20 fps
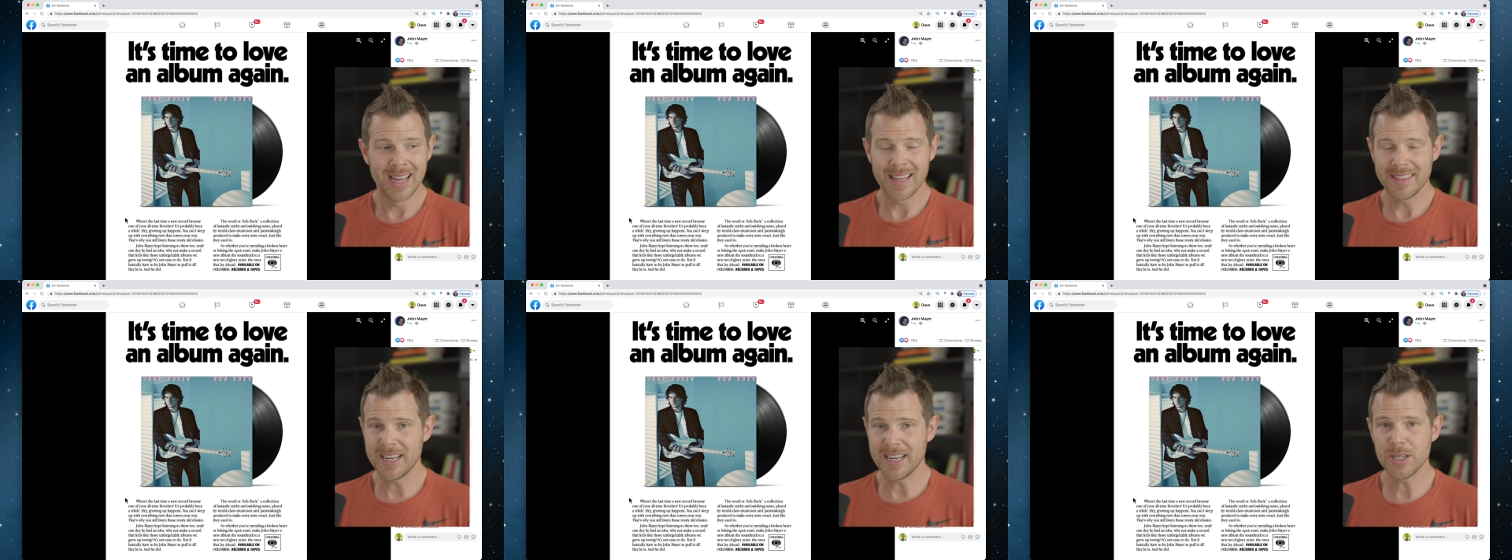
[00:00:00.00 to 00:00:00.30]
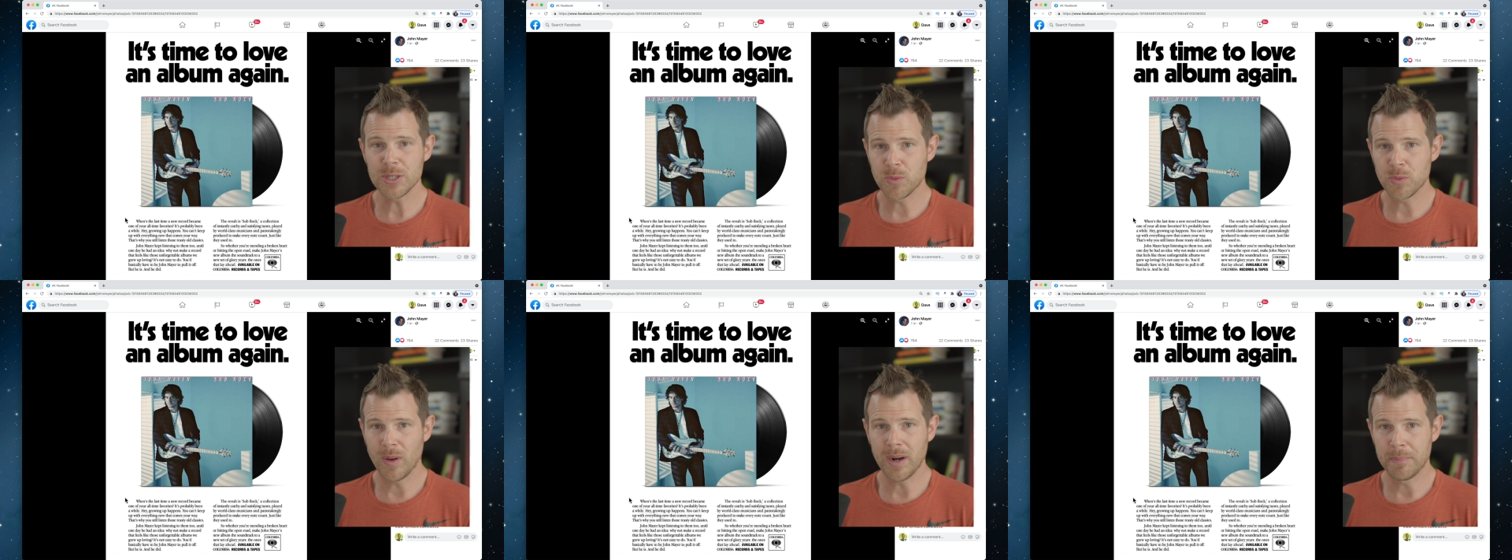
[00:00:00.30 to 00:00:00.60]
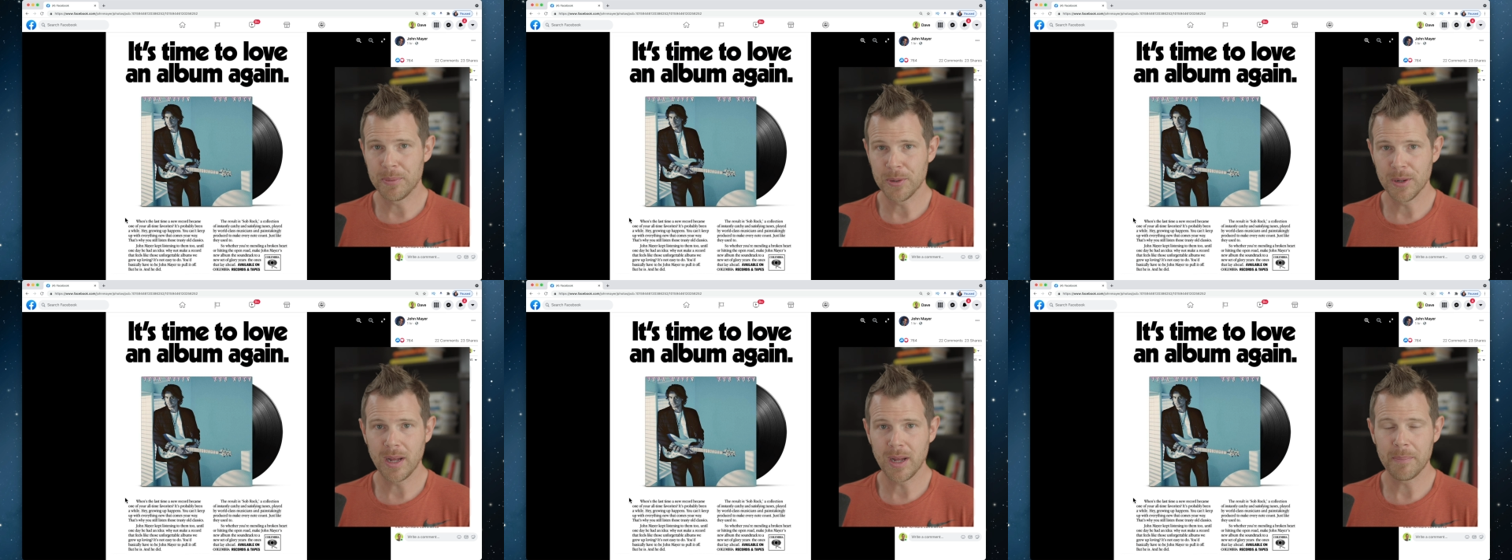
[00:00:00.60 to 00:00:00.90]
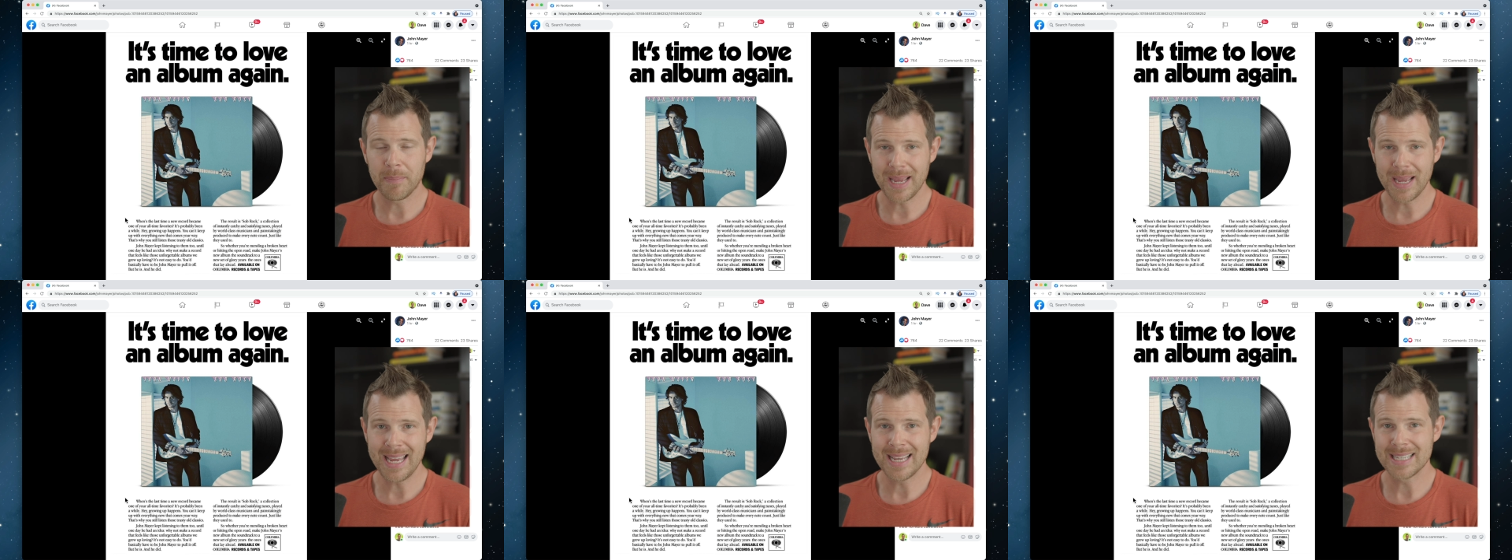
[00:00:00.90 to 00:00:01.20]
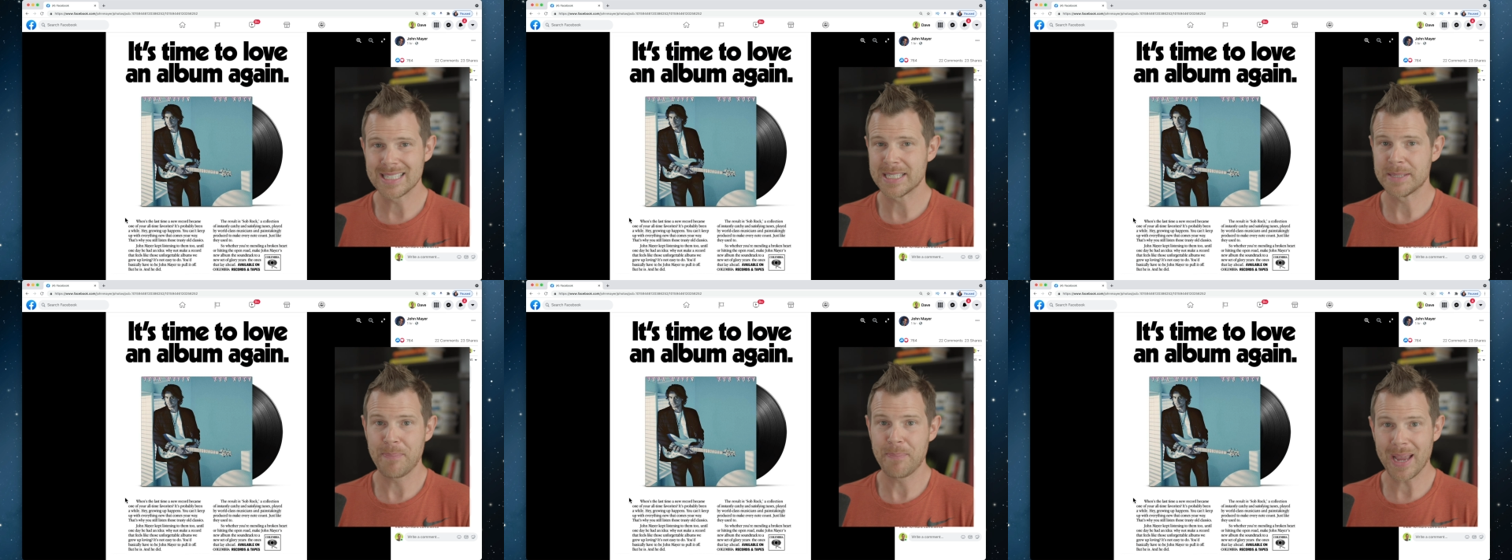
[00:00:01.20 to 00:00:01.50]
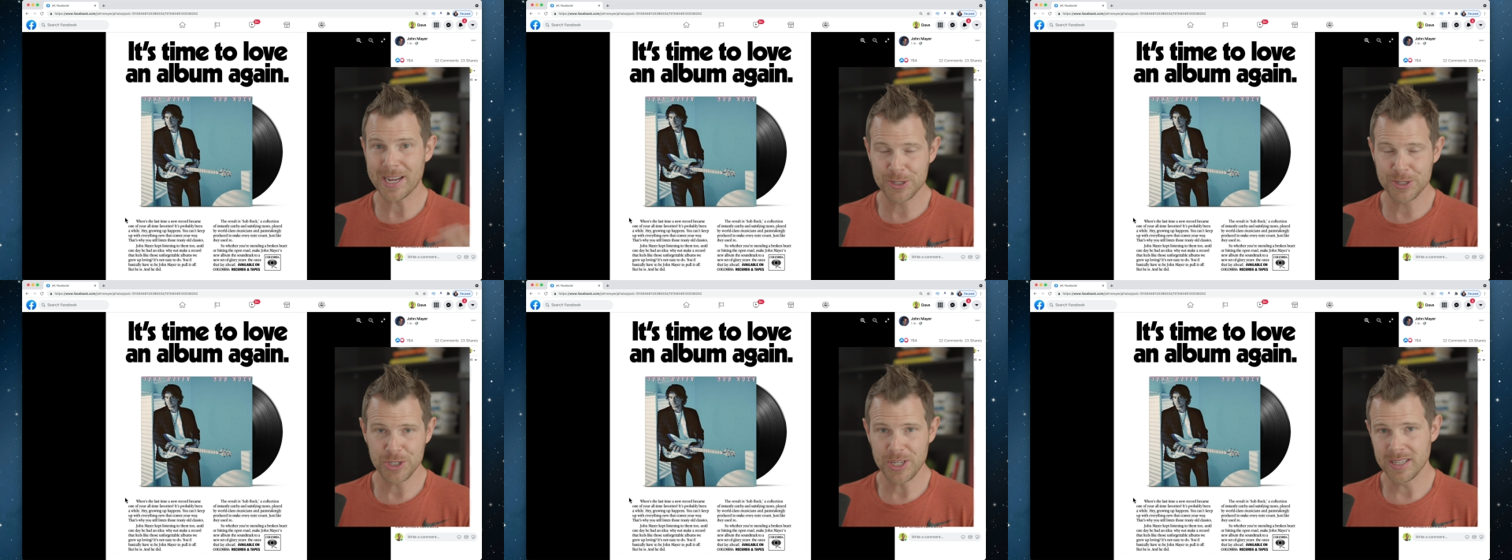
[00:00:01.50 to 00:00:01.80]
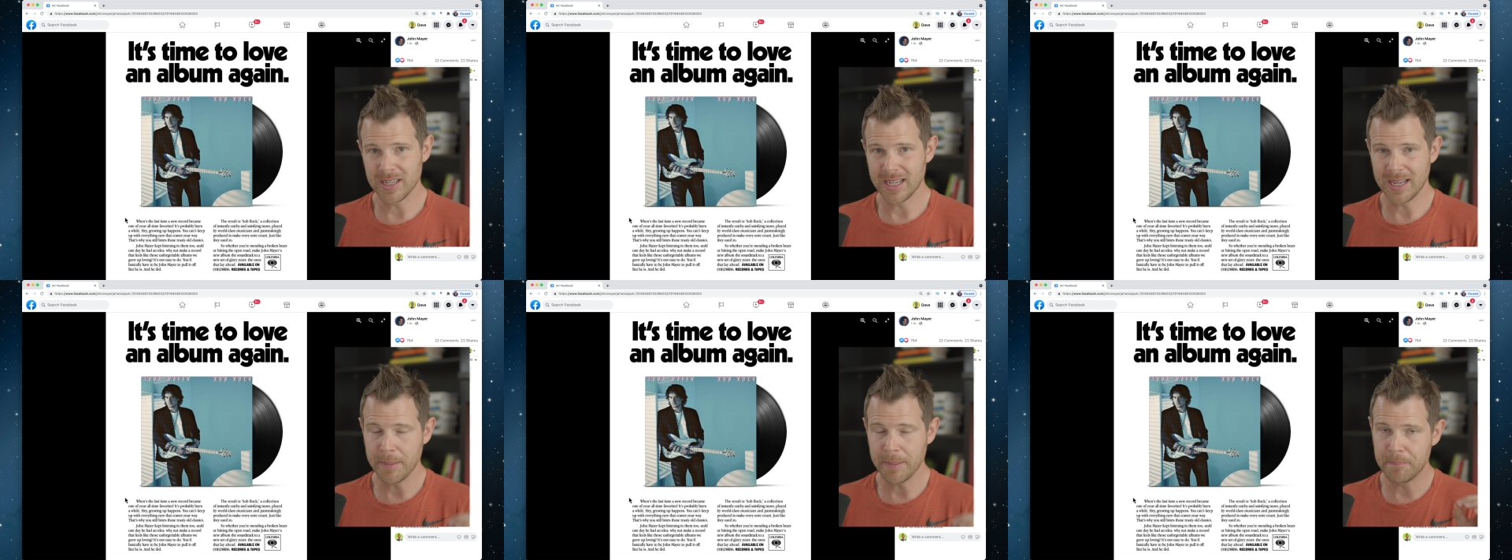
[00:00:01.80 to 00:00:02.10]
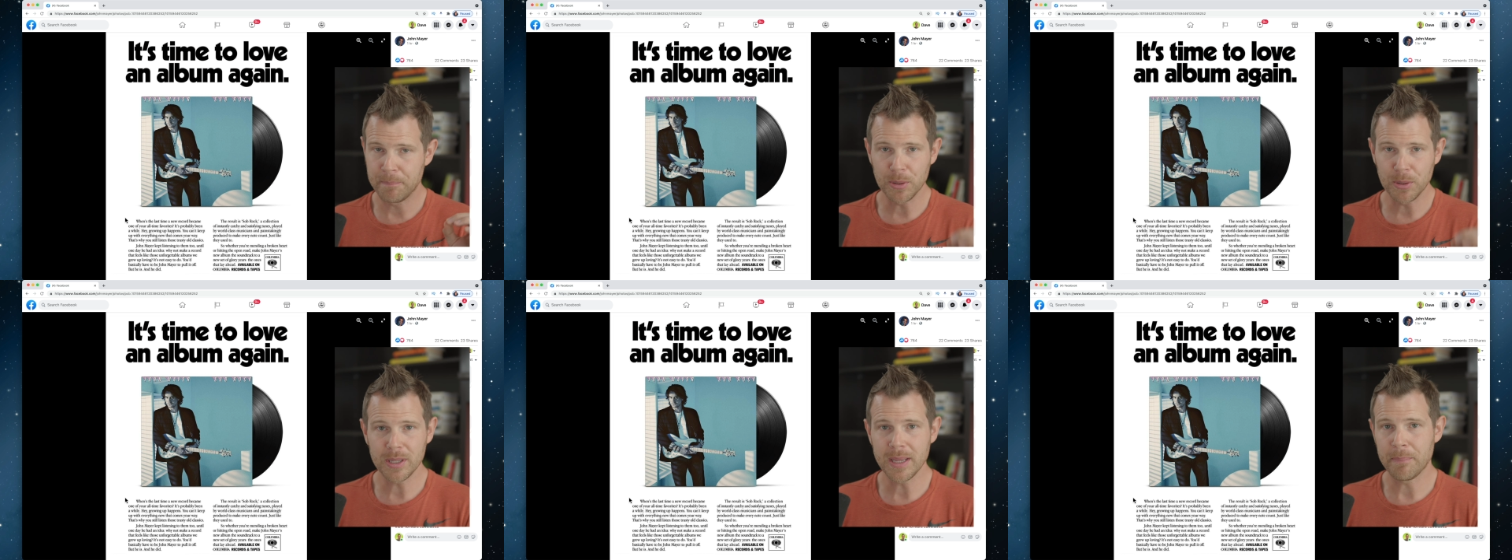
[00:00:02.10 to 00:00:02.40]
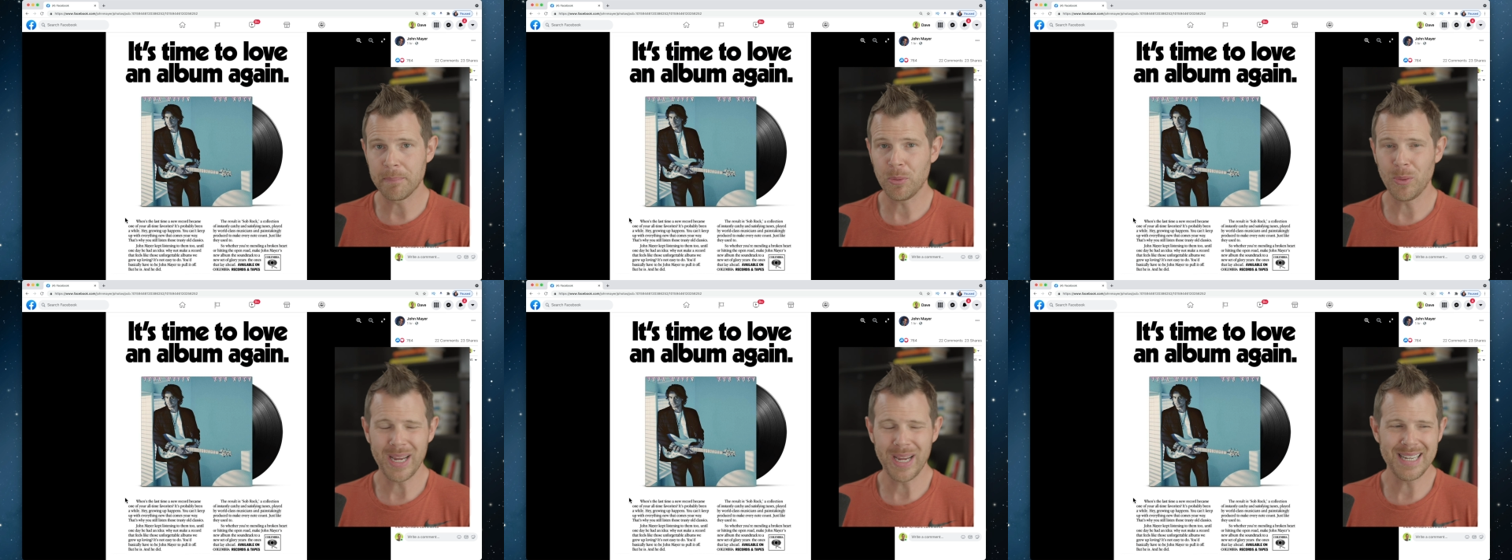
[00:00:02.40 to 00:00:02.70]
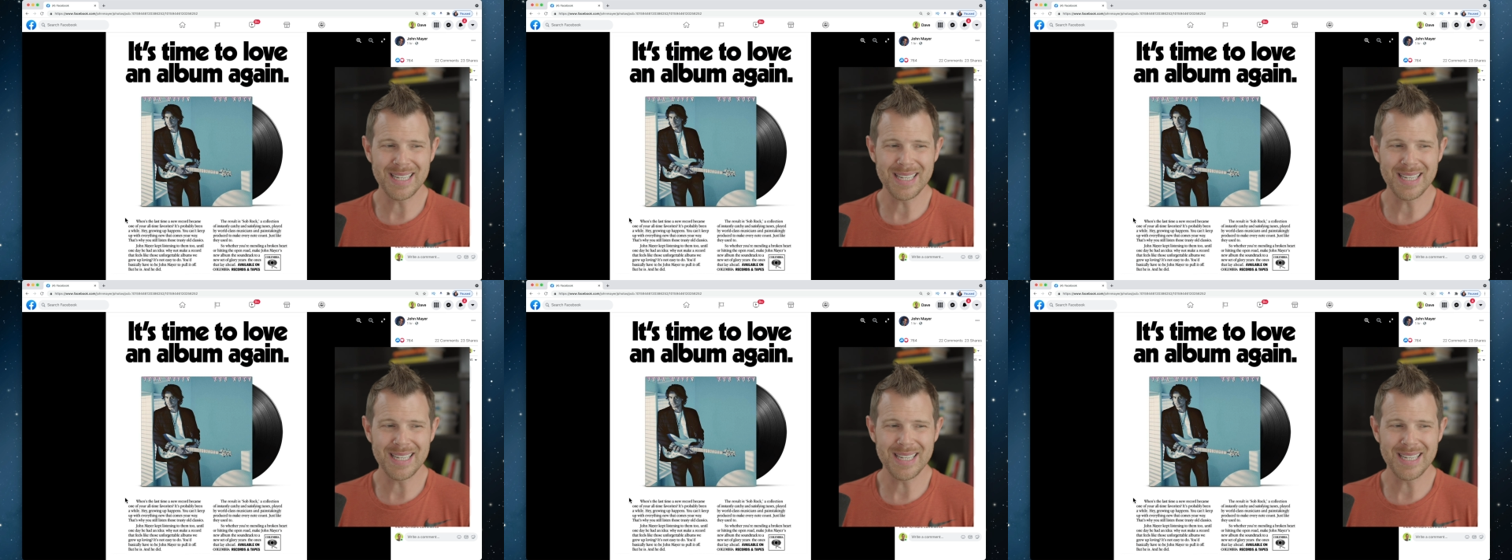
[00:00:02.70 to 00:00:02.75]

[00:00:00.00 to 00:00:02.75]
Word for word: they just want to put up a spec sheet, a bullet point.